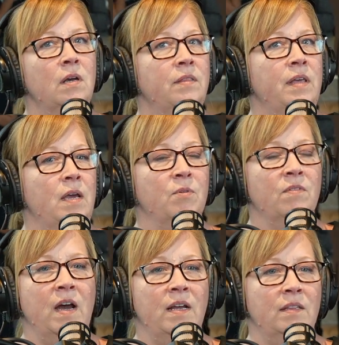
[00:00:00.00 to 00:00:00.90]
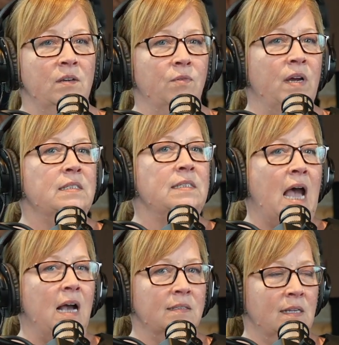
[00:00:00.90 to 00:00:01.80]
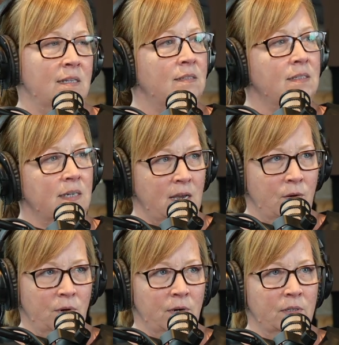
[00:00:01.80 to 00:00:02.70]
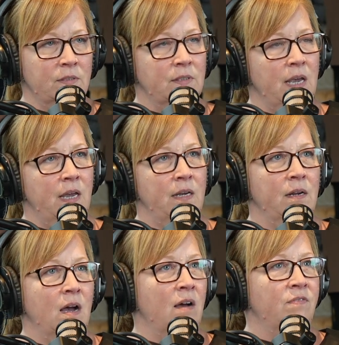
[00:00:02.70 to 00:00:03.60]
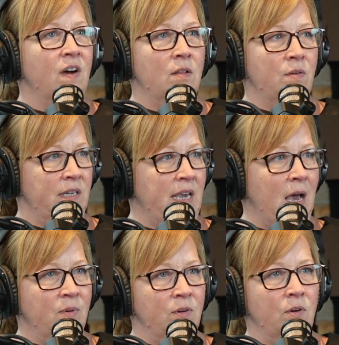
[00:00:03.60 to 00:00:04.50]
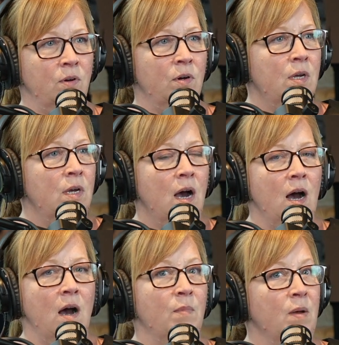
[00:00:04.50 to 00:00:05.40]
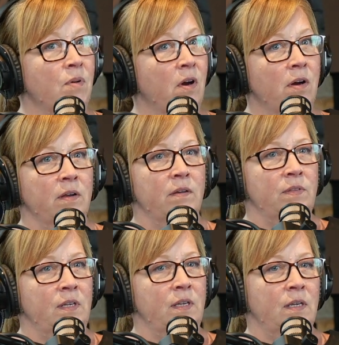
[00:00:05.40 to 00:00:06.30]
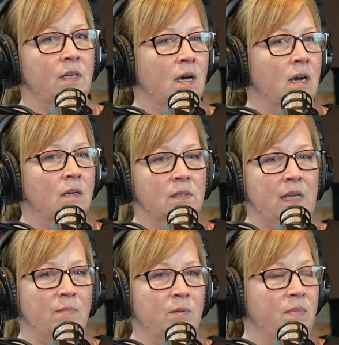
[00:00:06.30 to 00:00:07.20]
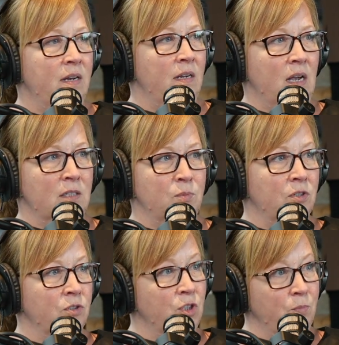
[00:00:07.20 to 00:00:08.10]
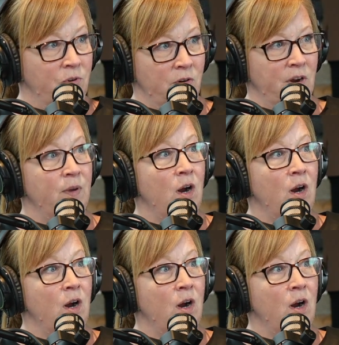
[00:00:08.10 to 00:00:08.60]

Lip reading: They provide the greatest access to networks and follow-on capital. I'm part of the lab embedded entrepreneurship program at